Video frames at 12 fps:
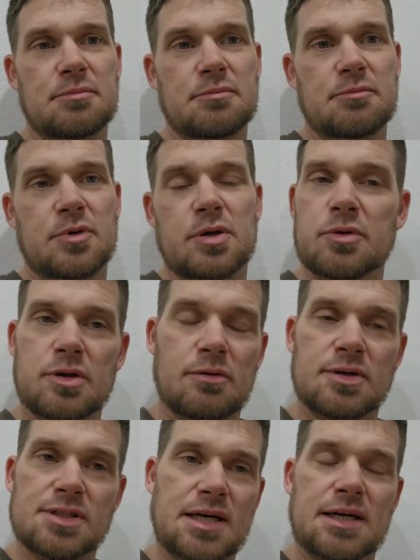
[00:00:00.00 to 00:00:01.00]
we would know
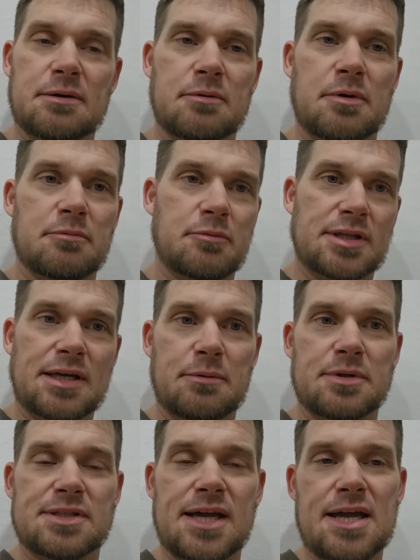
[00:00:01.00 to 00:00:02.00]
exactly what, what that
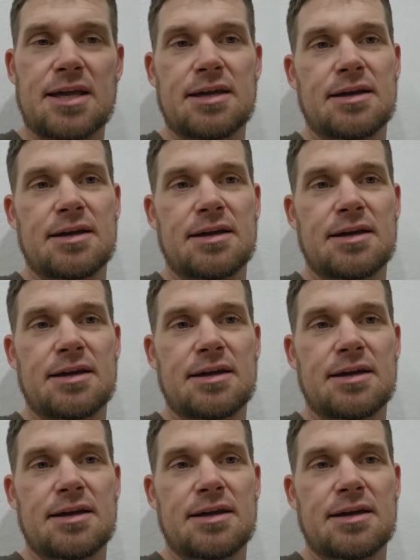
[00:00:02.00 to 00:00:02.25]
would take.